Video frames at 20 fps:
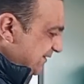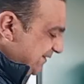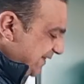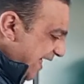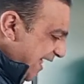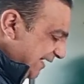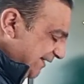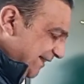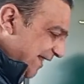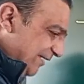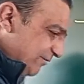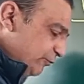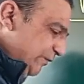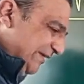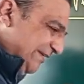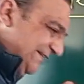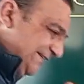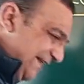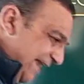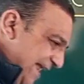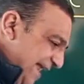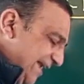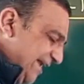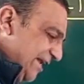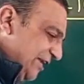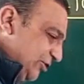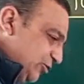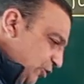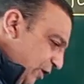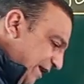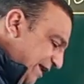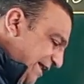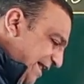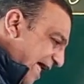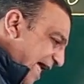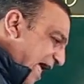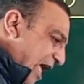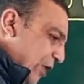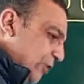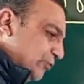that we take into
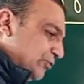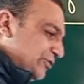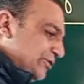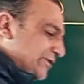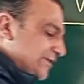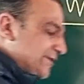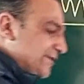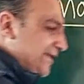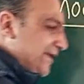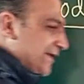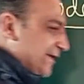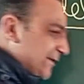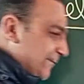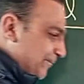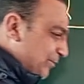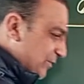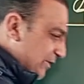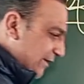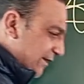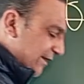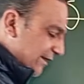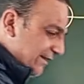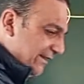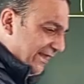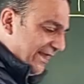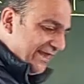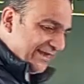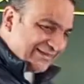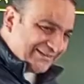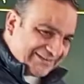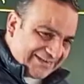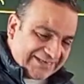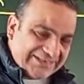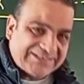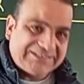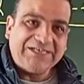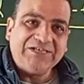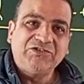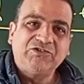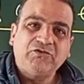account the
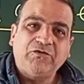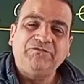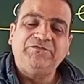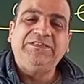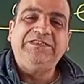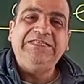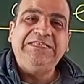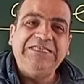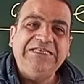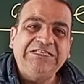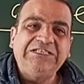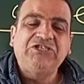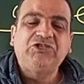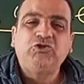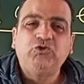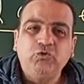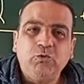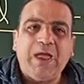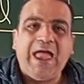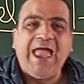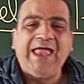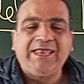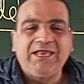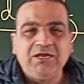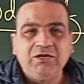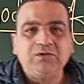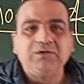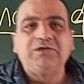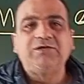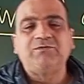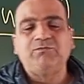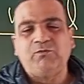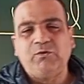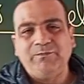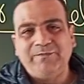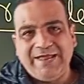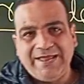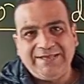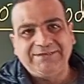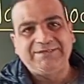existence of these two angular
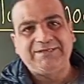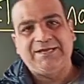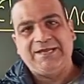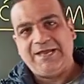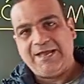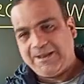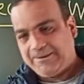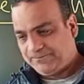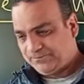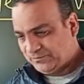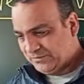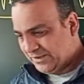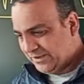momenta.